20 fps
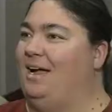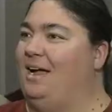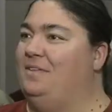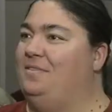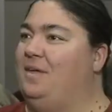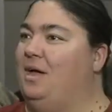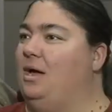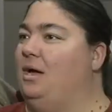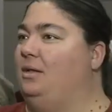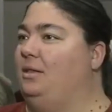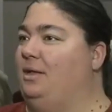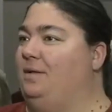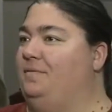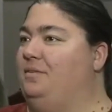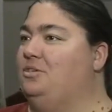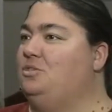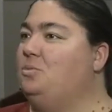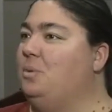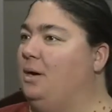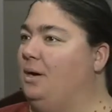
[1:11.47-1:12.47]
I thought
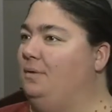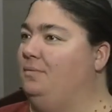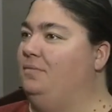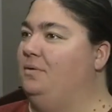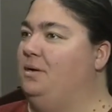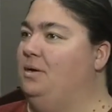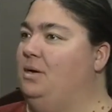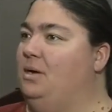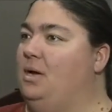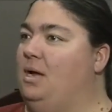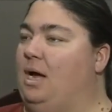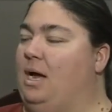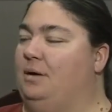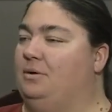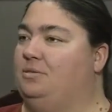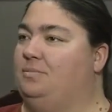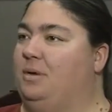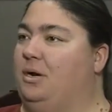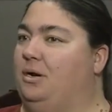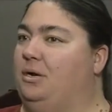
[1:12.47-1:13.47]
11 12. I
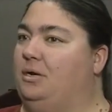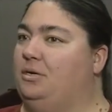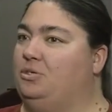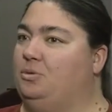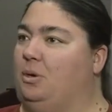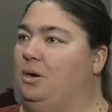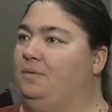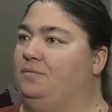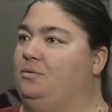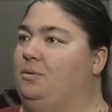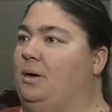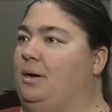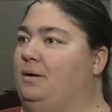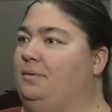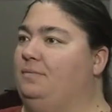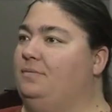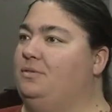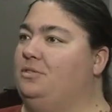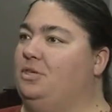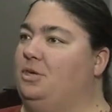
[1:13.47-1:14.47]
was married on 12
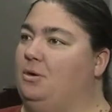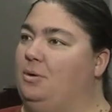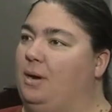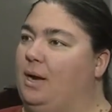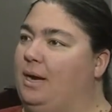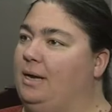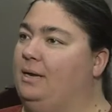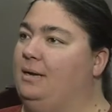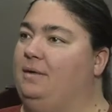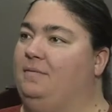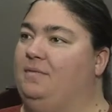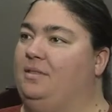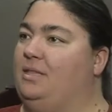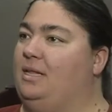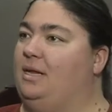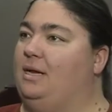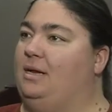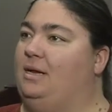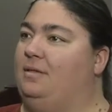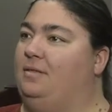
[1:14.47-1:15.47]
12, so I didn't even
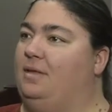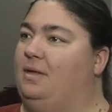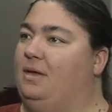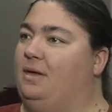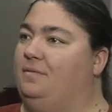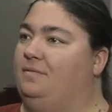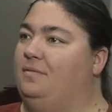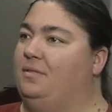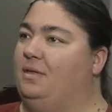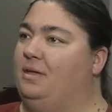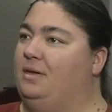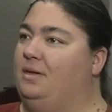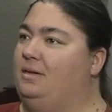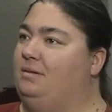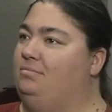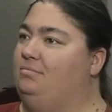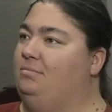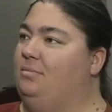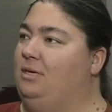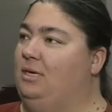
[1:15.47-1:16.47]
think anything of the
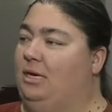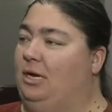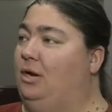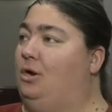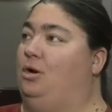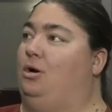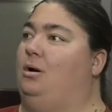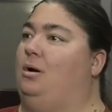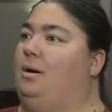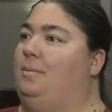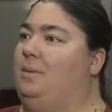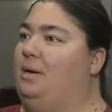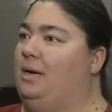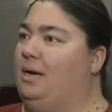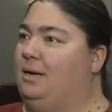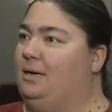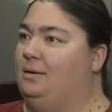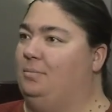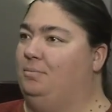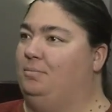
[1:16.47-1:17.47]
year. I mean,
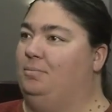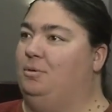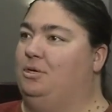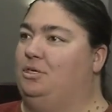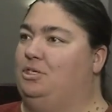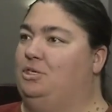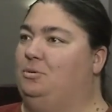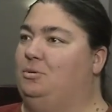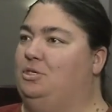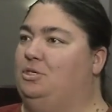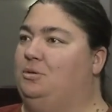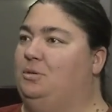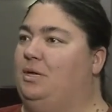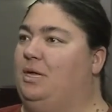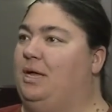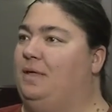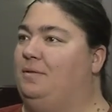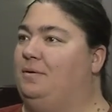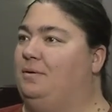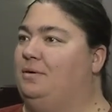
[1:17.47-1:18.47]
I didn't put two and two
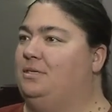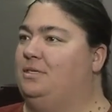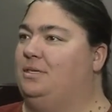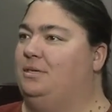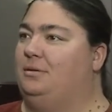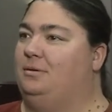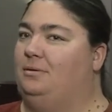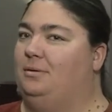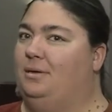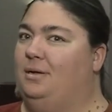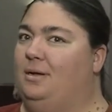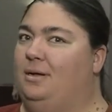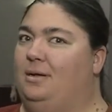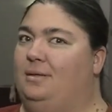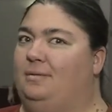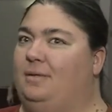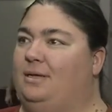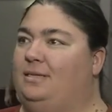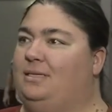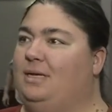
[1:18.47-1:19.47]
together until
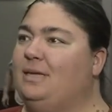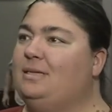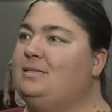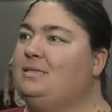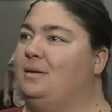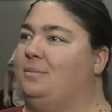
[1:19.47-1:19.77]
they said